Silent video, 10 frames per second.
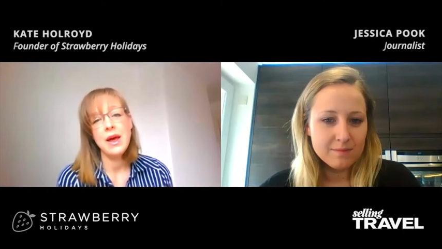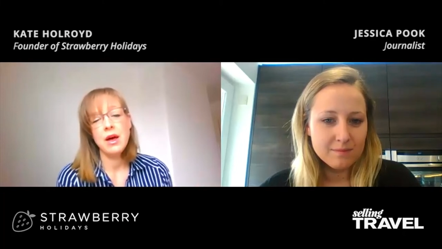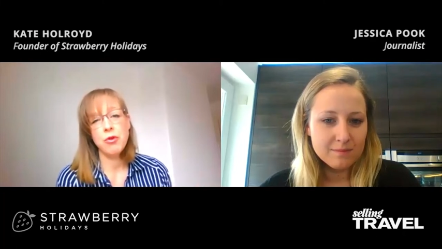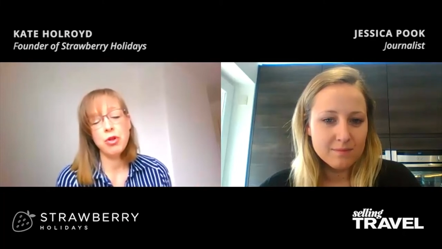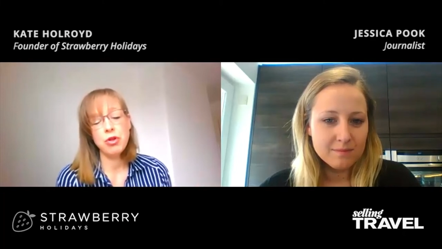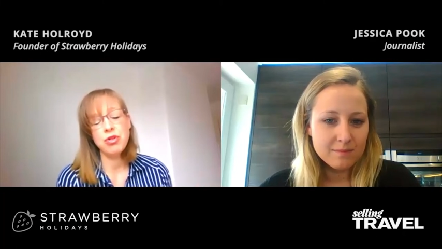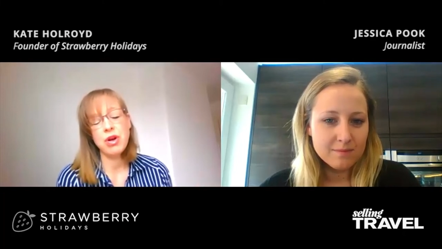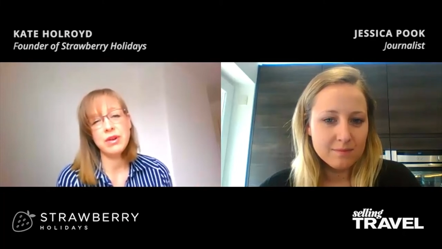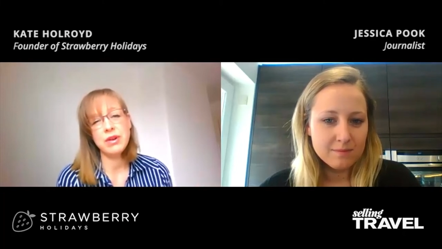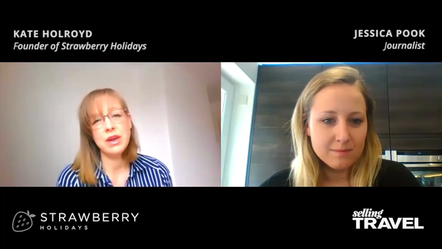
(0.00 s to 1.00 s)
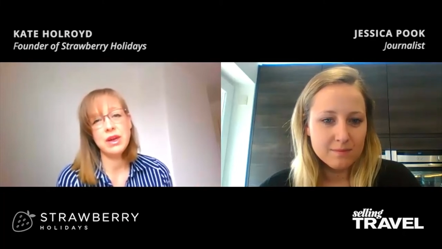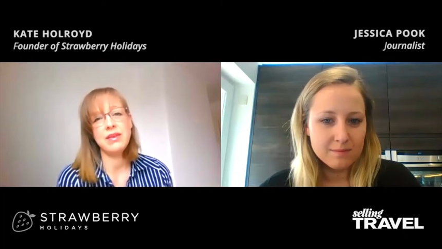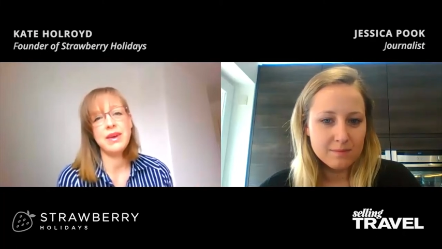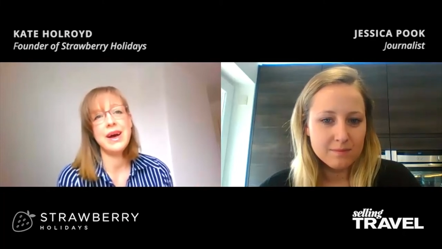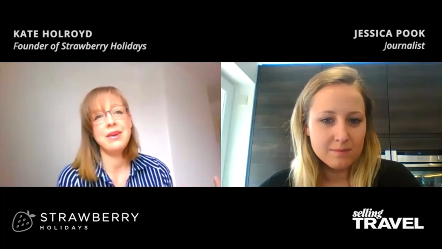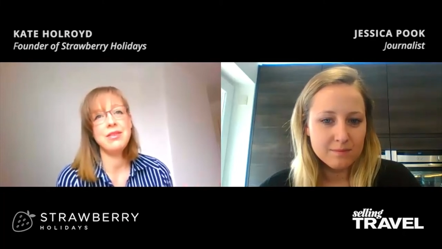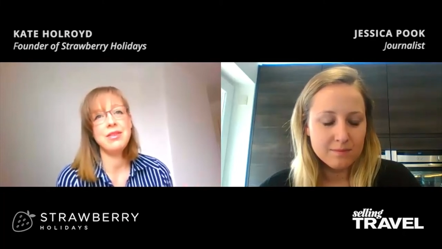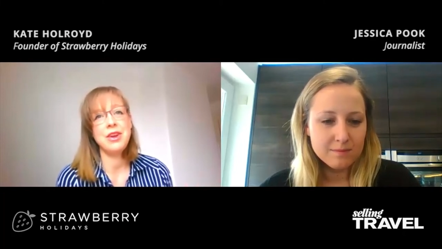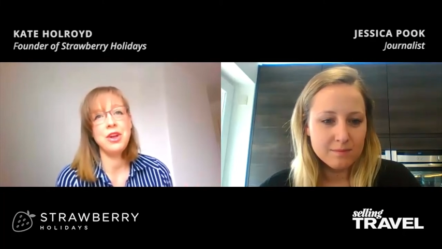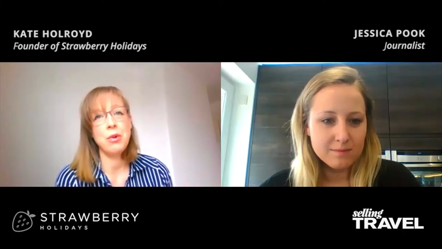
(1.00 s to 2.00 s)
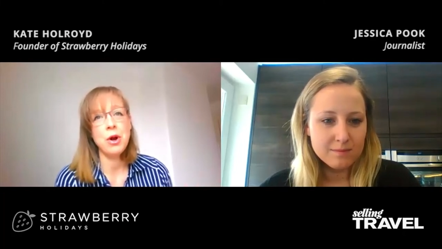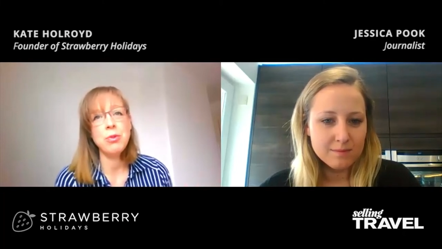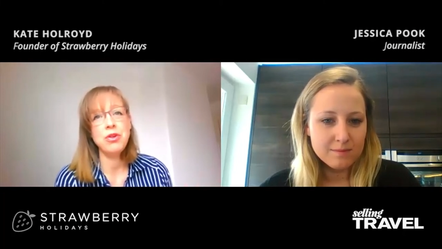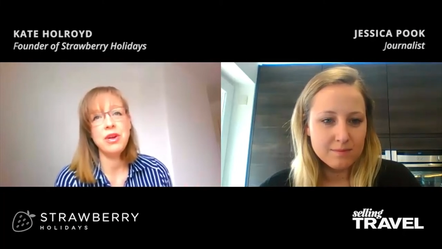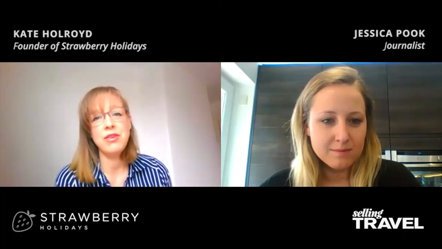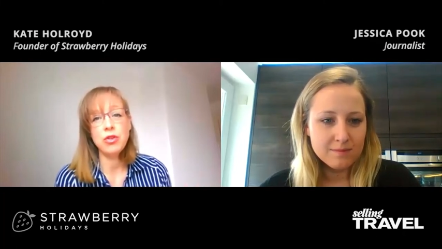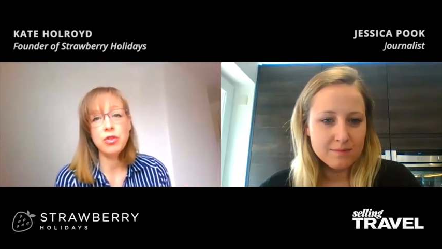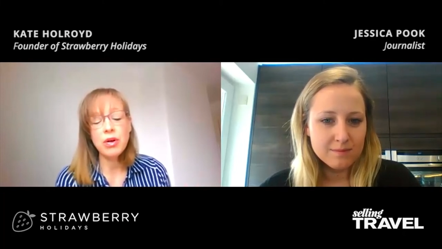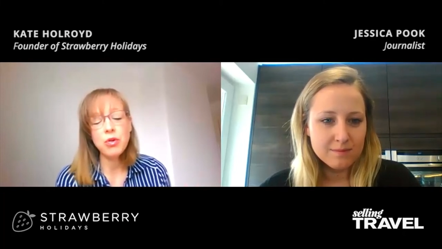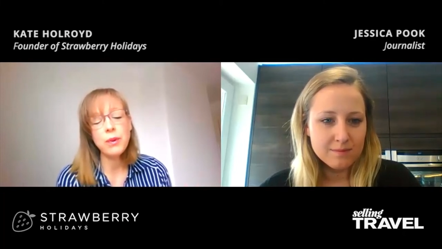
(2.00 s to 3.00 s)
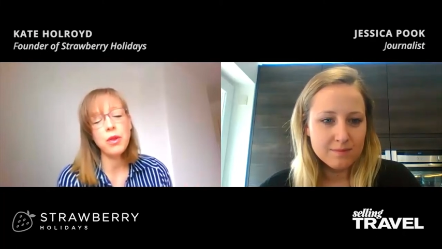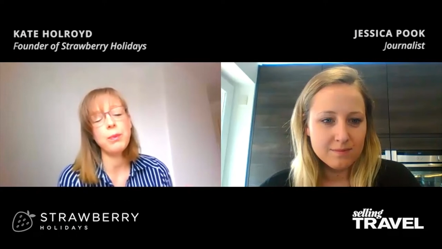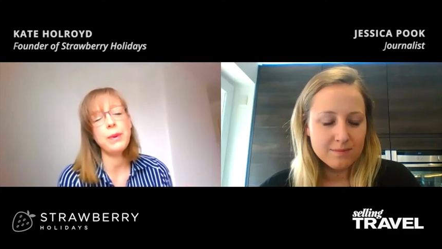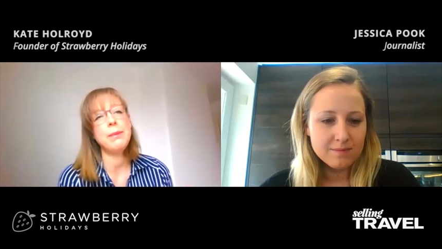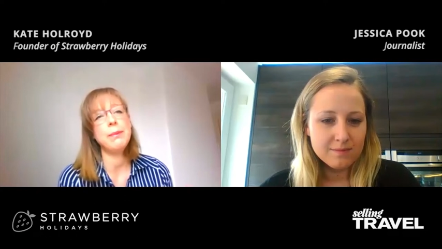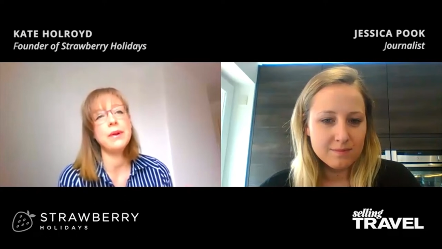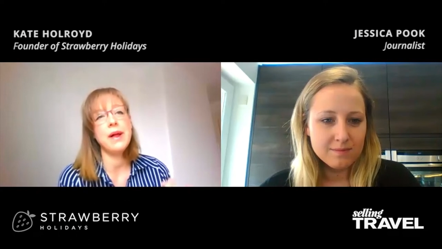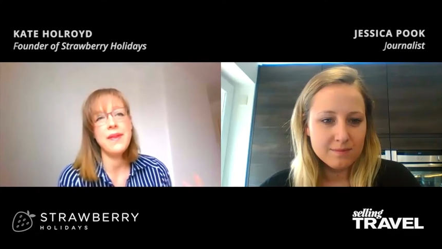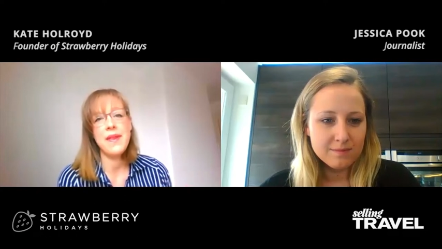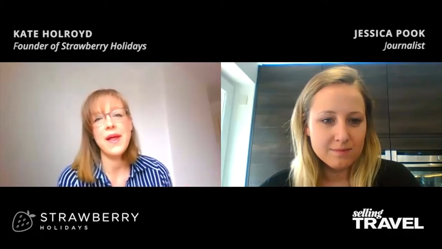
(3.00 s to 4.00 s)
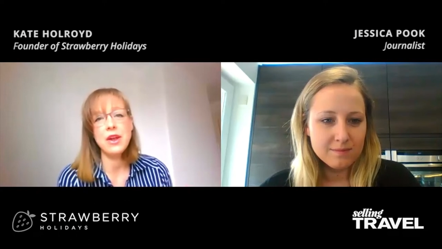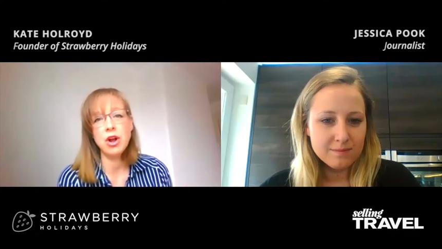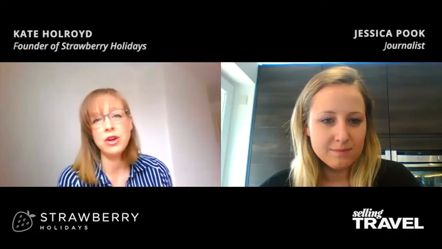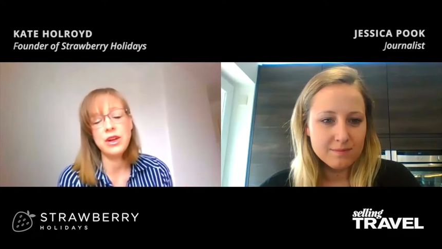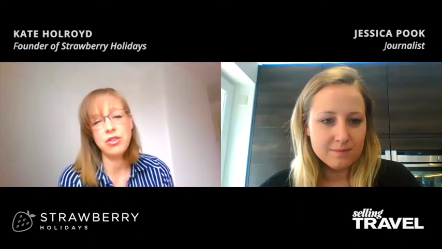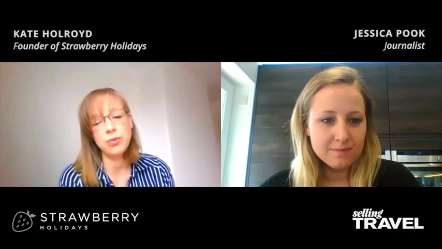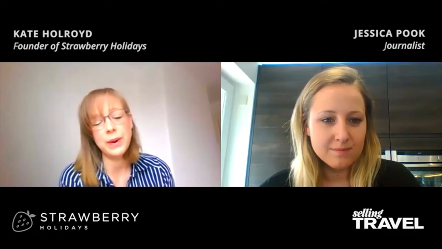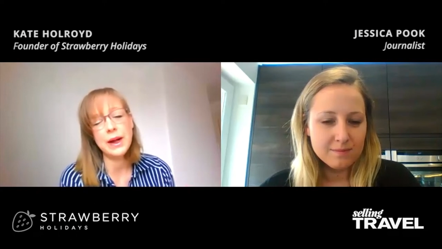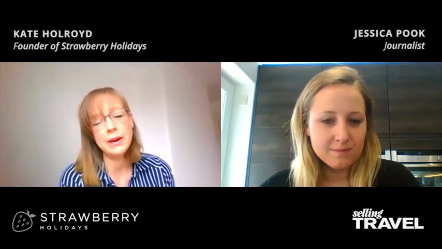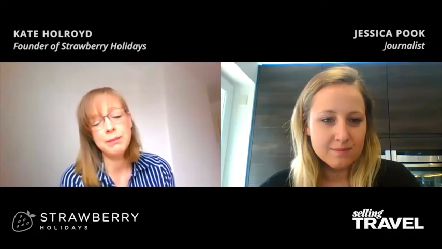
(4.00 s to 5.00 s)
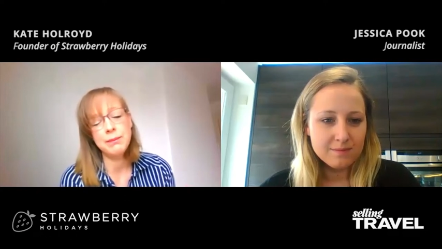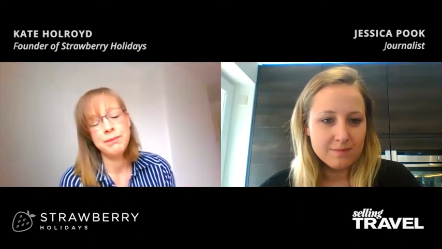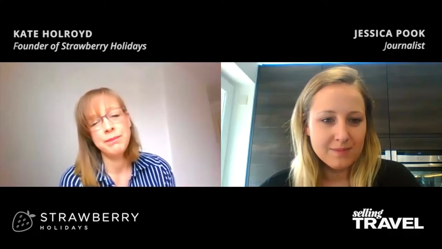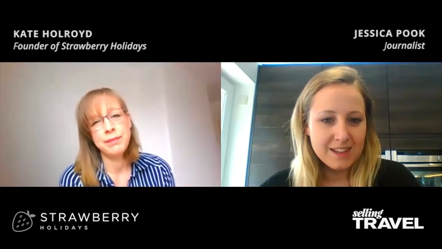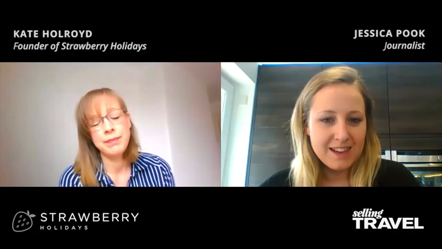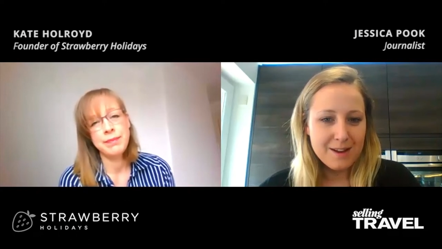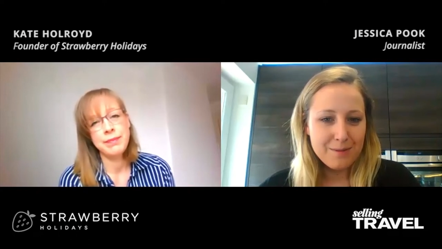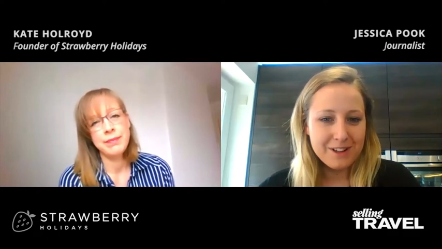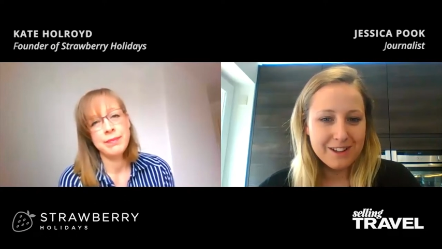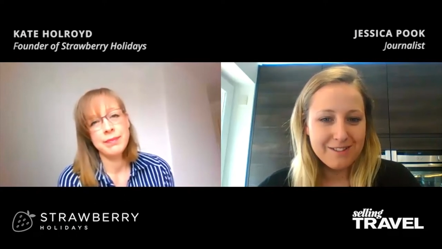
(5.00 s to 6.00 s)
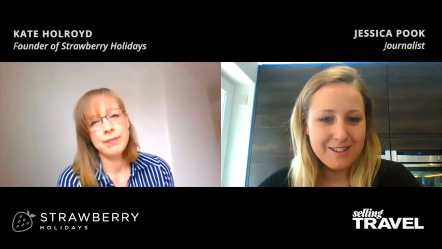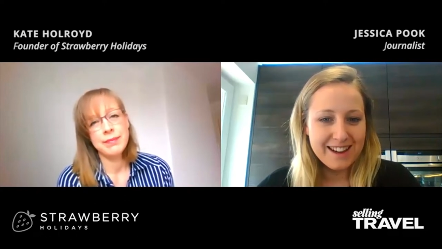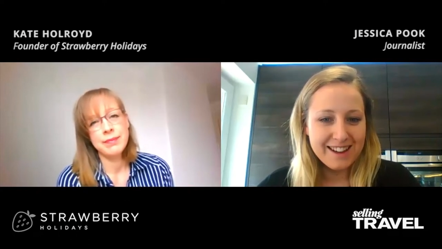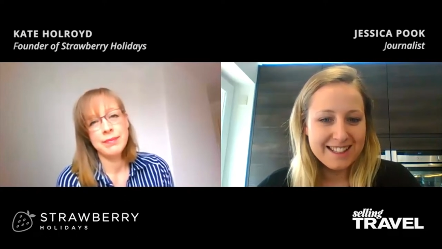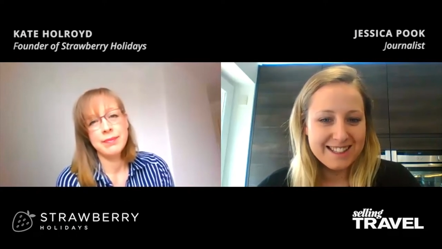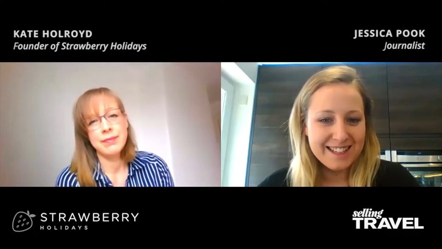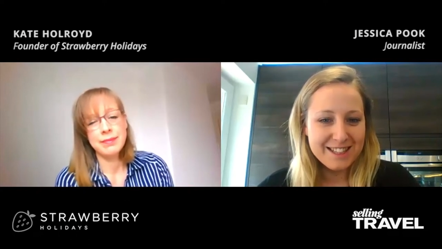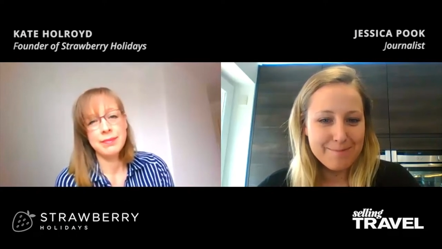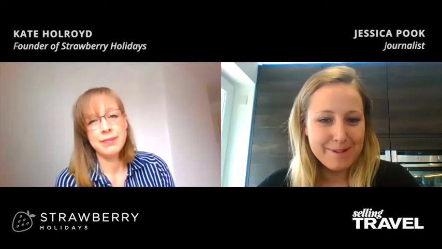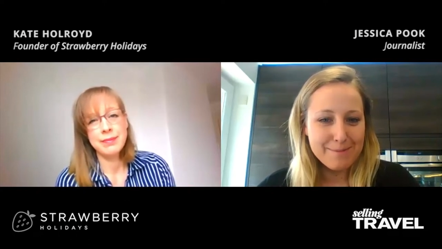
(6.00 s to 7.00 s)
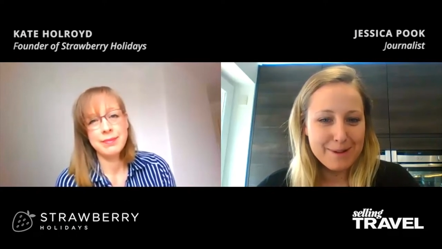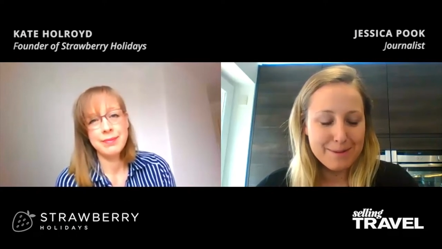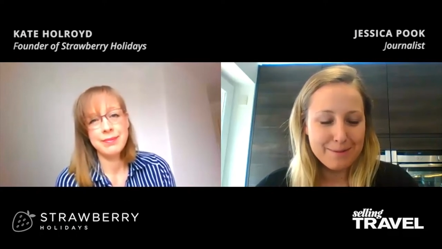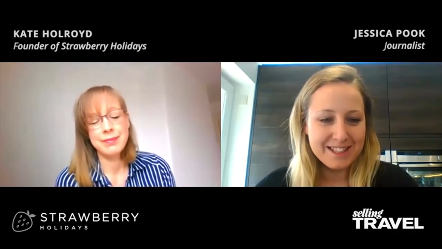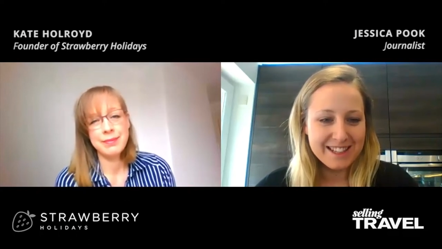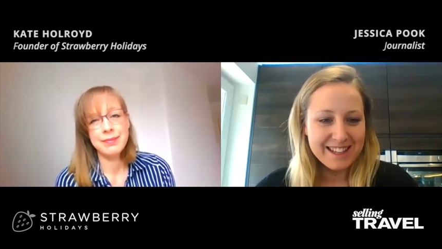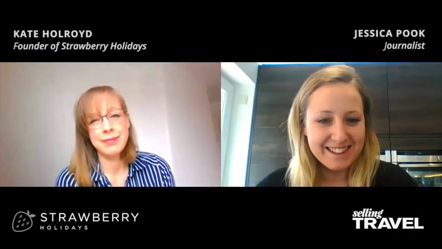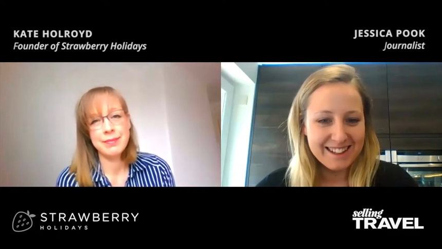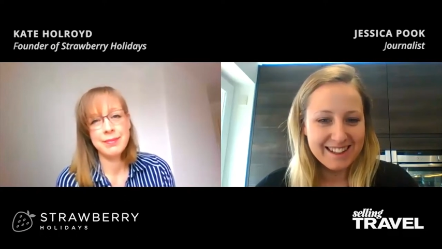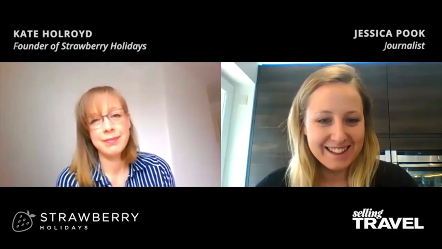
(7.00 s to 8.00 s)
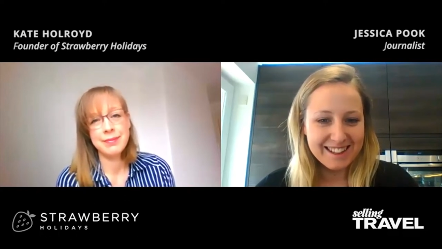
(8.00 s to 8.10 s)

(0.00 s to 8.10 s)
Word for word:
Speaker 1: of other travellers and, you know, an opportunity to travel with other people and then that knowledge as well.
Speaker 2: Yeah, what a great idea to bring people together like